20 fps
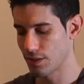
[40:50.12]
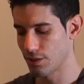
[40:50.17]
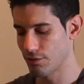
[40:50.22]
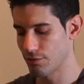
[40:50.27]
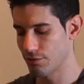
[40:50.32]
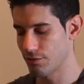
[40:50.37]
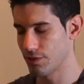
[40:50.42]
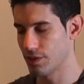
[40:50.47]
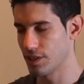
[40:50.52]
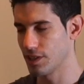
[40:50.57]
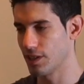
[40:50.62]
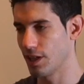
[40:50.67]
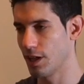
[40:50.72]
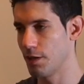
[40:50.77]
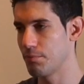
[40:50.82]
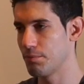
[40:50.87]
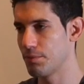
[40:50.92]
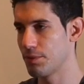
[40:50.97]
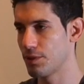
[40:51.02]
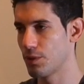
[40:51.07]
of the
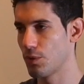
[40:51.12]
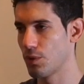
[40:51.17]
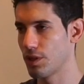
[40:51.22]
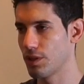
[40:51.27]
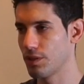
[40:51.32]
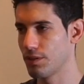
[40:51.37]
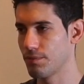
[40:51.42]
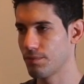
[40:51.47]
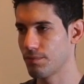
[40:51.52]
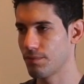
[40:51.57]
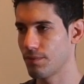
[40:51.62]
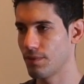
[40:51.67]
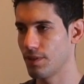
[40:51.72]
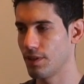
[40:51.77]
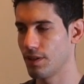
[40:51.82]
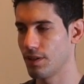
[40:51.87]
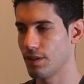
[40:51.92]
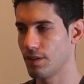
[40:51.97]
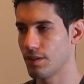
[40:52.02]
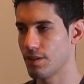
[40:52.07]
AMP token,
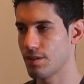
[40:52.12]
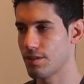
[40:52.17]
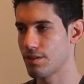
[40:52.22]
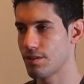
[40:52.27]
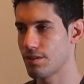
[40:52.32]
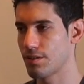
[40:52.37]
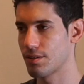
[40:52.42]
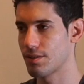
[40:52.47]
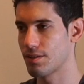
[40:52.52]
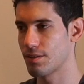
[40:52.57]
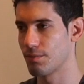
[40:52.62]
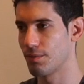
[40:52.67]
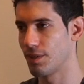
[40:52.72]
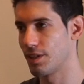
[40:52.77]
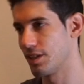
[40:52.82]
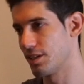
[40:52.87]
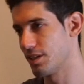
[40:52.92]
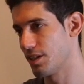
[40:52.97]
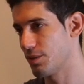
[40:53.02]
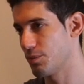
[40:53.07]
and that's, that's the
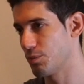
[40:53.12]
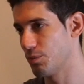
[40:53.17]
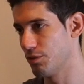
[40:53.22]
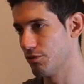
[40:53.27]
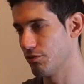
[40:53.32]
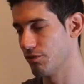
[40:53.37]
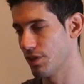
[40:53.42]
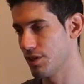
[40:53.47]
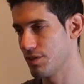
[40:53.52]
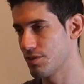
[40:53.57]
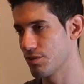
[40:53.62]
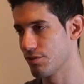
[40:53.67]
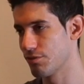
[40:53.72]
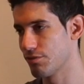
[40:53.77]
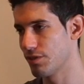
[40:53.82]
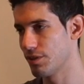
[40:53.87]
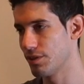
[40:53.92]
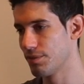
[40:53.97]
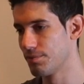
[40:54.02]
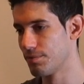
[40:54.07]
money that we've raised so
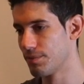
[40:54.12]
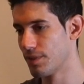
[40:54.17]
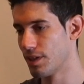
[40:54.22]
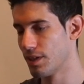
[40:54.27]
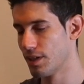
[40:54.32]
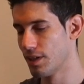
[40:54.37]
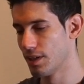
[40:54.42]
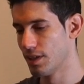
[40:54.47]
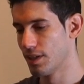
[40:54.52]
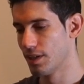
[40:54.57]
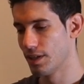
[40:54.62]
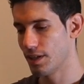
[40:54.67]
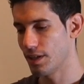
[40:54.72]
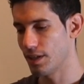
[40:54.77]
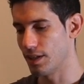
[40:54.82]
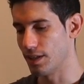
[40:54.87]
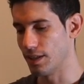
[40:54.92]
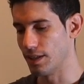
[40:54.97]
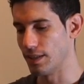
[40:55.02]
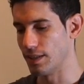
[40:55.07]
far.
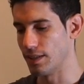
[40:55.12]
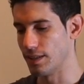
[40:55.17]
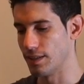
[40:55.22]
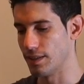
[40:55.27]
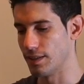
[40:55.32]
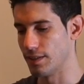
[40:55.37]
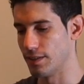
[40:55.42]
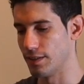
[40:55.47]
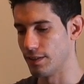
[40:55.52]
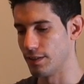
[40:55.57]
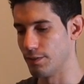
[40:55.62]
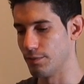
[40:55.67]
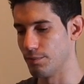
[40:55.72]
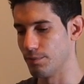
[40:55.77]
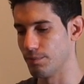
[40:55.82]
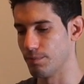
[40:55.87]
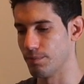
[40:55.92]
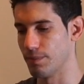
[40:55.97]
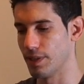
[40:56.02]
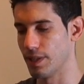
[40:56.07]

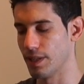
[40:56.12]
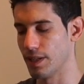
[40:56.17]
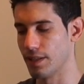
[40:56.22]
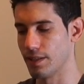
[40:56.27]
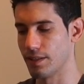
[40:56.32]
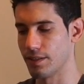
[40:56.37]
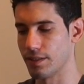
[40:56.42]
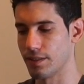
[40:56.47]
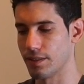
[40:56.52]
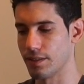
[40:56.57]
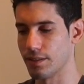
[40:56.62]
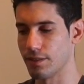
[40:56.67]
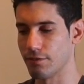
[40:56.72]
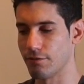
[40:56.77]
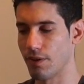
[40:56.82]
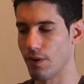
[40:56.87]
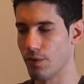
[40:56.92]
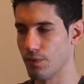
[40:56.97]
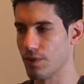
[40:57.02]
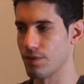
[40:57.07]
Um, and the, the
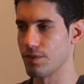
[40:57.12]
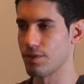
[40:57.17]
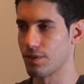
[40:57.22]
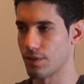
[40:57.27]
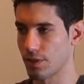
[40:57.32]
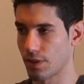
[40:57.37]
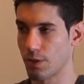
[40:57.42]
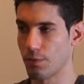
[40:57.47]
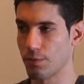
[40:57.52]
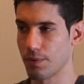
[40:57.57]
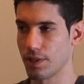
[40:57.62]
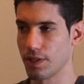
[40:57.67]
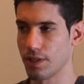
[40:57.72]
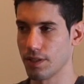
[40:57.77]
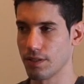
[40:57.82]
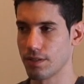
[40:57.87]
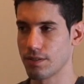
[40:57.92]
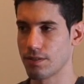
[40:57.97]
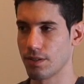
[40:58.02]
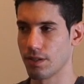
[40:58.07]
founders of the
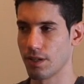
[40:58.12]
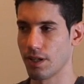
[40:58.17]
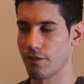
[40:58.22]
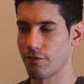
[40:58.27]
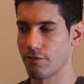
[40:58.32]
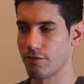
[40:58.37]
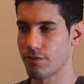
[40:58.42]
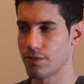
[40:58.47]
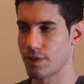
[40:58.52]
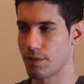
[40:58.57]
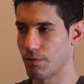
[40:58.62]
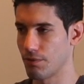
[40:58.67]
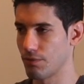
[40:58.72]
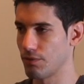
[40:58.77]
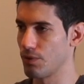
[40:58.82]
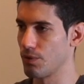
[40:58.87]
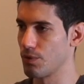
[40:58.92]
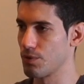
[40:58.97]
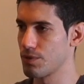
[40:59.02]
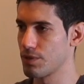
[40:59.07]
company still have some of
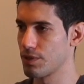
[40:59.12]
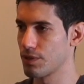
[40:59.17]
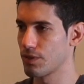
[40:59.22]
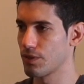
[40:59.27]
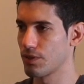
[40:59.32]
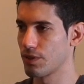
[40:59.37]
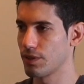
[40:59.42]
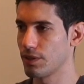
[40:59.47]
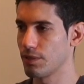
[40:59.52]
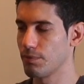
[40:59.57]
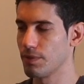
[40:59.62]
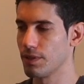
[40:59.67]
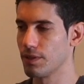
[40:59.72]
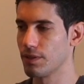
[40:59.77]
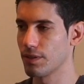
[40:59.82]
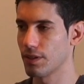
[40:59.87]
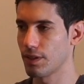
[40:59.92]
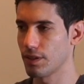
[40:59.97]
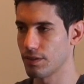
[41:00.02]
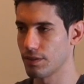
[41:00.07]
those. They're currently being
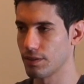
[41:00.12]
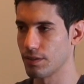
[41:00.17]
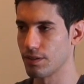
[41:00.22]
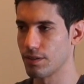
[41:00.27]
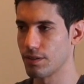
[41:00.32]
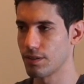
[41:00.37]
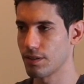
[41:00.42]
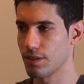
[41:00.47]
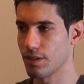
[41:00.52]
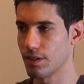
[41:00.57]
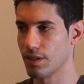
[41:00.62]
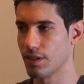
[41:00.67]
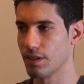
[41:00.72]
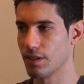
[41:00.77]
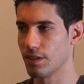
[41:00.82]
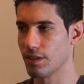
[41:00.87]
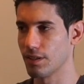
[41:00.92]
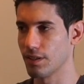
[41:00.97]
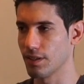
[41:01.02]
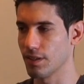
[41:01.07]
traded
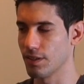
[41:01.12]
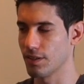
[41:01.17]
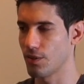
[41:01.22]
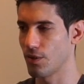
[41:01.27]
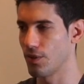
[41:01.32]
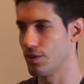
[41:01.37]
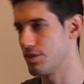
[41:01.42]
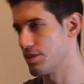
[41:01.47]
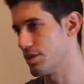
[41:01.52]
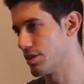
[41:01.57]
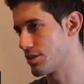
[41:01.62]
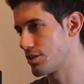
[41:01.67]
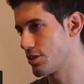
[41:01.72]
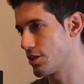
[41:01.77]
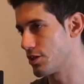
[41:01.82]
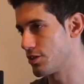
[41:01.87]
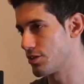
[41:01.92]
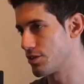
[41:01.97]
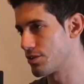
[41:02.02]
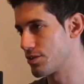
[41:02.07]
in uh, currency
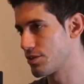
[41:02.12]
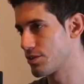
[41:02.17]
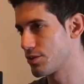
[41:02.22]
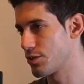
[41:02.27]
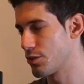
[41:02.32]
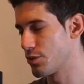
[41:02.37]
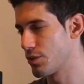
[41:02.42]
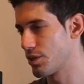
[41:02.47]
exchanges, so you